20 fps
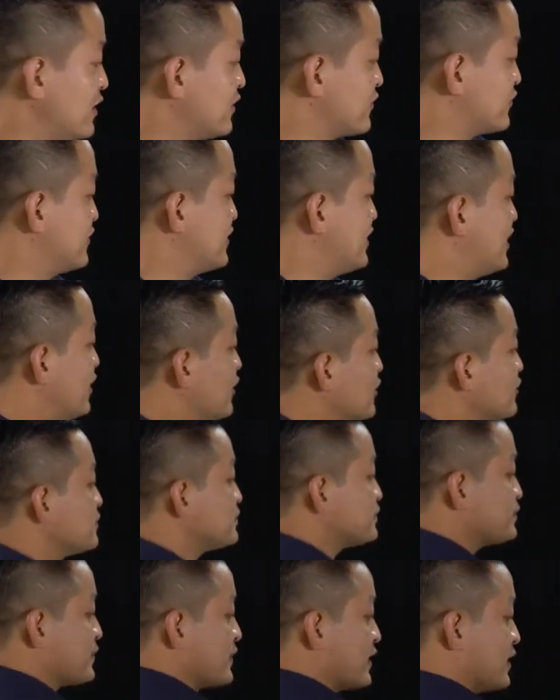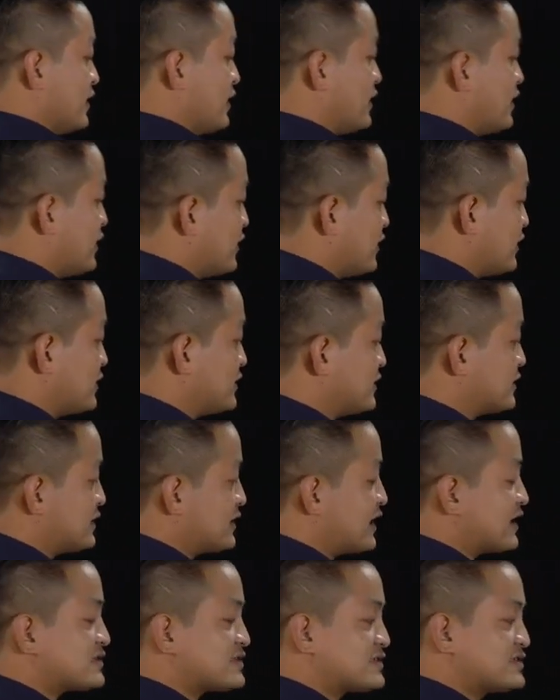So now,
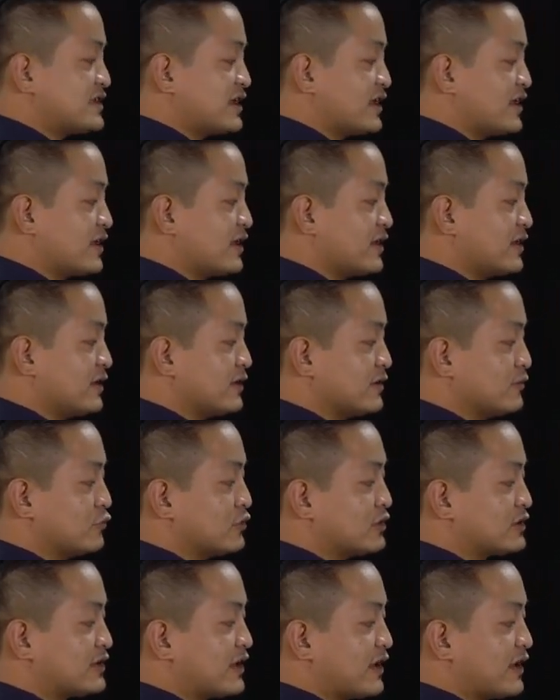let's say we'll